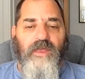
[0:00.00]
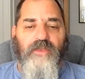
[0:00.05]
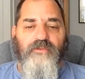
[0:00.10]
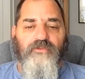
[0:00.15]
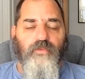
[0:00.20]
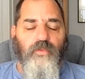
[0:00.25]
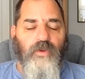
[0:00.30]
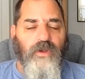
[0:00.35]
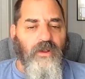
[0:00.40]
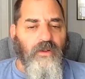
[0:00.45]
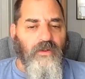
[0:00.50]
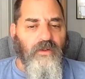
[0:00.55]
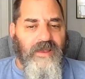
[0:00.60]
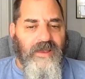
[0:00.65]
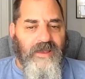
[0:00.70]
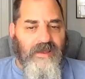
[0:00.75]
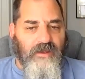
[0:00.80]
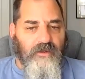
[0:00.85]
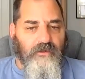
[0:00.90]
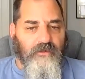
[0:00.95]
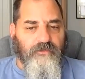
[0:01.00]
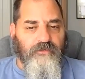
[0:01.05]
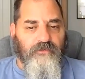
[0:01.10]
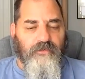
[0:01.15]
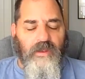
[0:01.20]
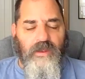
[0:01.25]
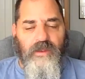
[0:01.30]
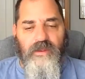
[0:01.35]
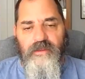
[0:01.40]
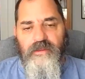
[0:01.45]
as well as
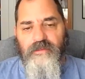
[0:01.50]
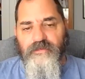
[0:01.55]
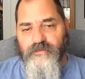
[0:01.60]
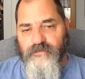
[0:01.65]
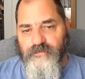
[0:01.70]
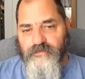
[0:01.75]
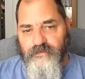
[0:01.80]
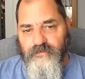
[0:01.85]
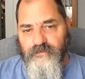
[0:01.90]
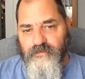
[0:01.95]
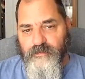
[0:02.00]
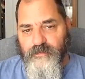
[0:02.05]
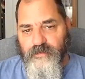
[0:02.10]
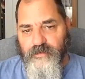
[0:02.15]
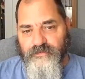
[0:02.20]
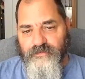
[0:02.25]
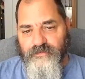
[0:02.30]
uh, in the system